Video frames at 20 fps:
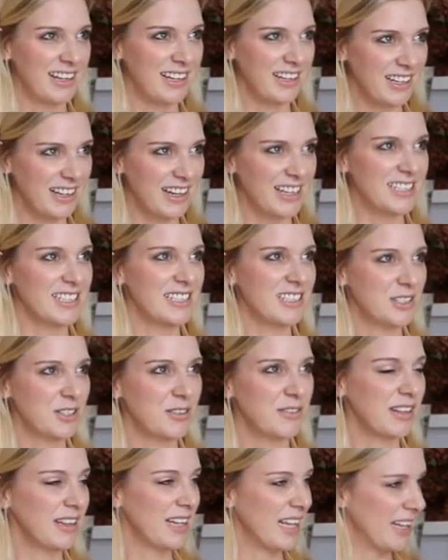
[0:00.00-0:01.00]
yeah, I didn't
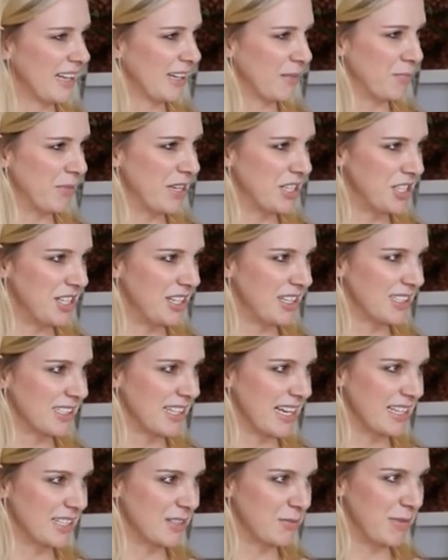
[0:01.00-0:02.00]
sort of let the bitchiness
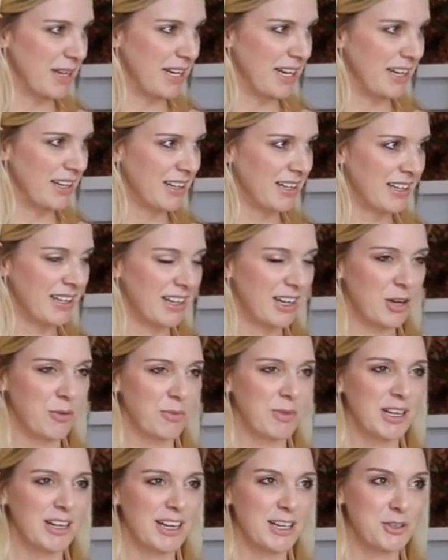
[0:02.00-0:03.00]
get to me. Mm.
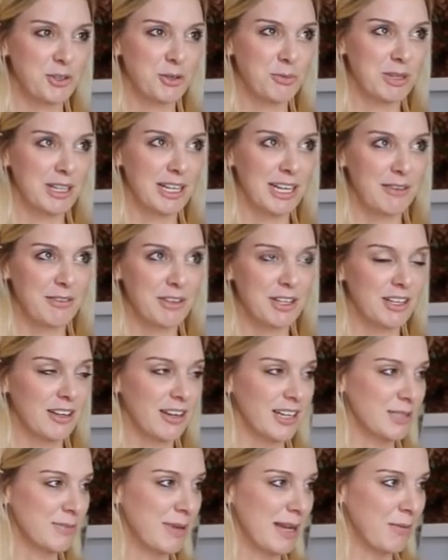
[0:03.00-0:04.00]
Um, and I do believe that
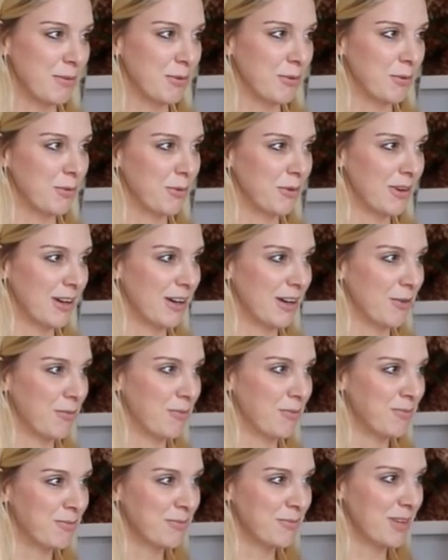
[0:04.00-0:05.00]
nice people
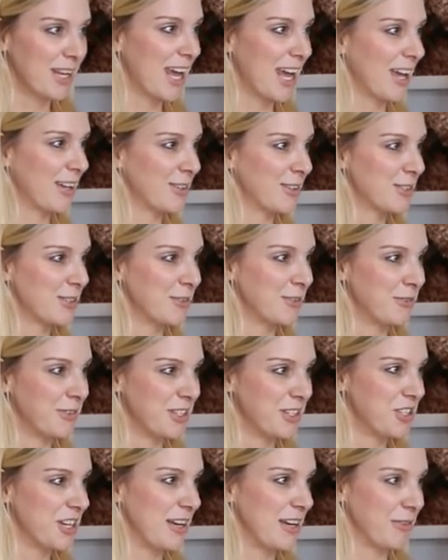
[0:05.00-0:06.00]
um, can sort of
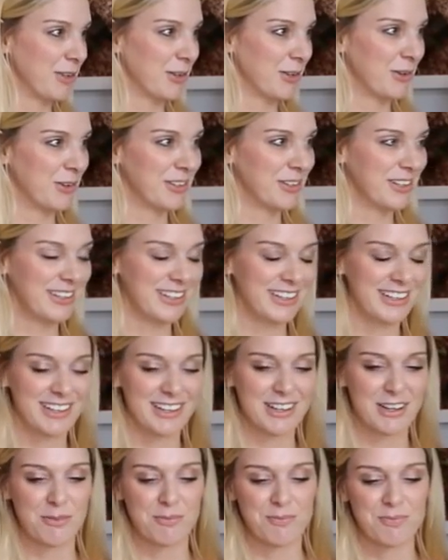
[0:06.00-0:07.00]
achieve a lot. Yeah.
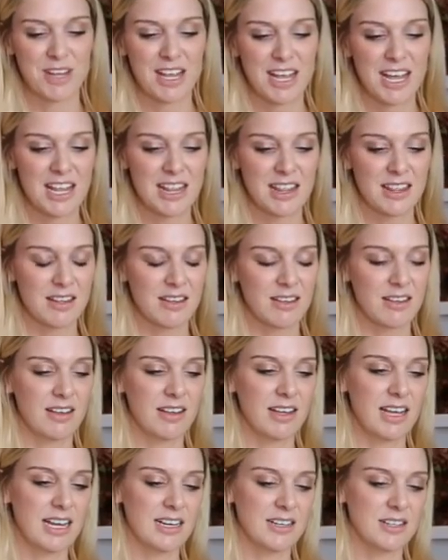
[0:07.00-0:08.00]
Um,
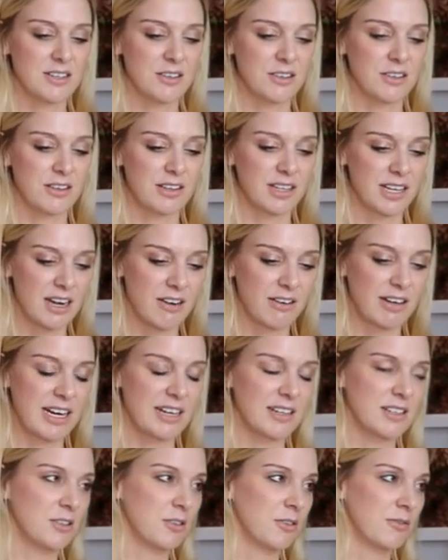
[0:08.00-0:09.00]
the editor, the current
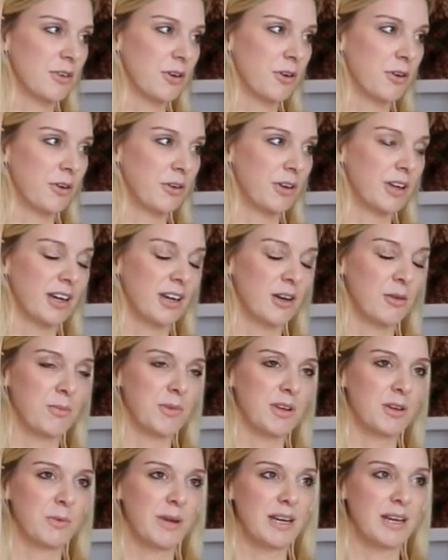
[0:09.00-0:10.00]
editor of Vogue, um,
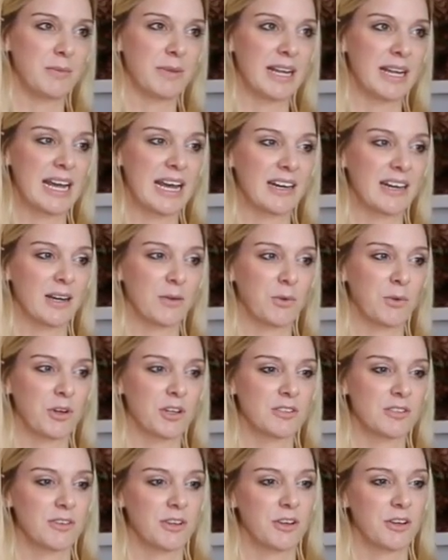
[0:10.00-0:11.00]
Edwina McCann, I
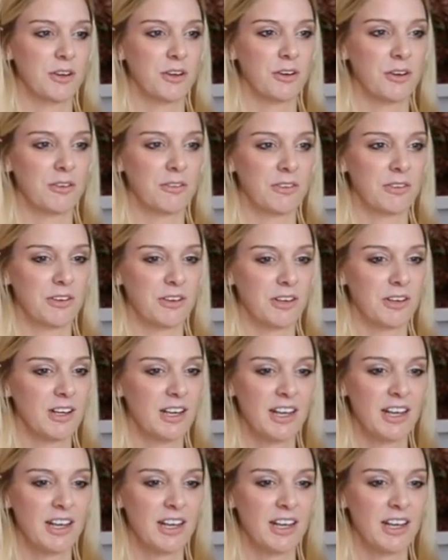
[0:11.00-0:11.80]
worked for her for